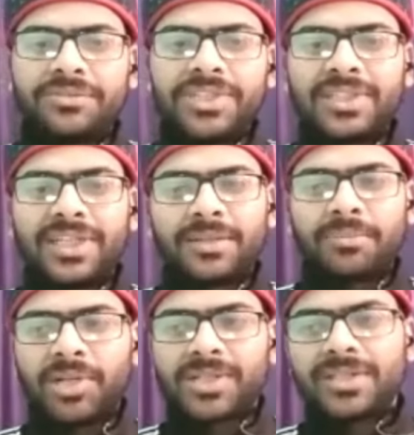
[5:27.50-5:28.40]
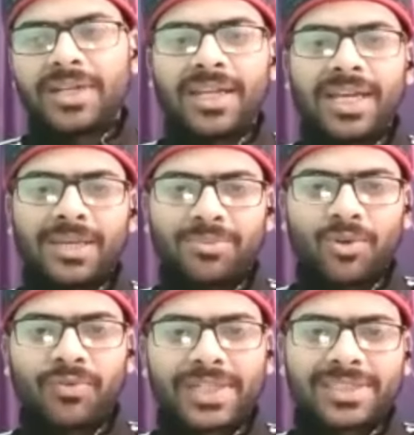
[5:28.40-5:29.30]
everything, the personal life,
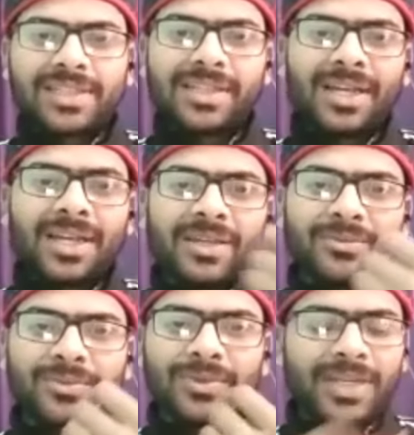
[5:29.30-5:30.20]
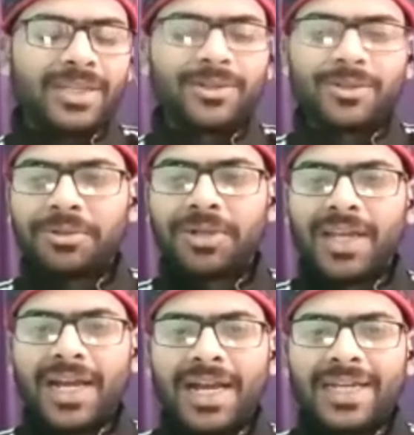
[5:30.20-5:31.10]
professional life, like, you know,
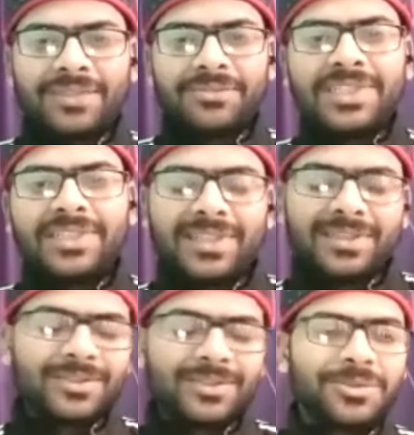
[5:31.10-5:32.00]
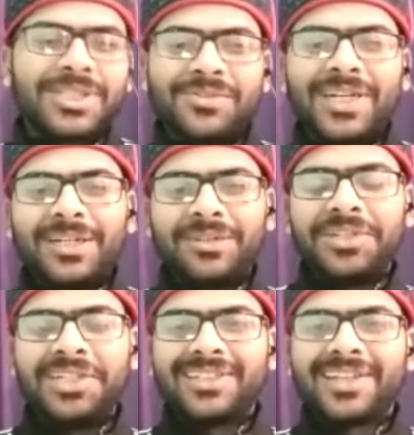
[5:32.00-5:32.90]
and everything. So it's very
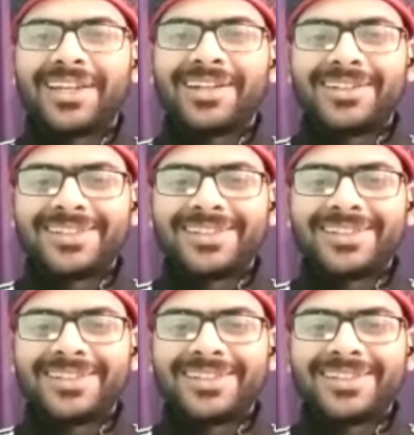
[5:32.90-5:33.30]
difficult, I can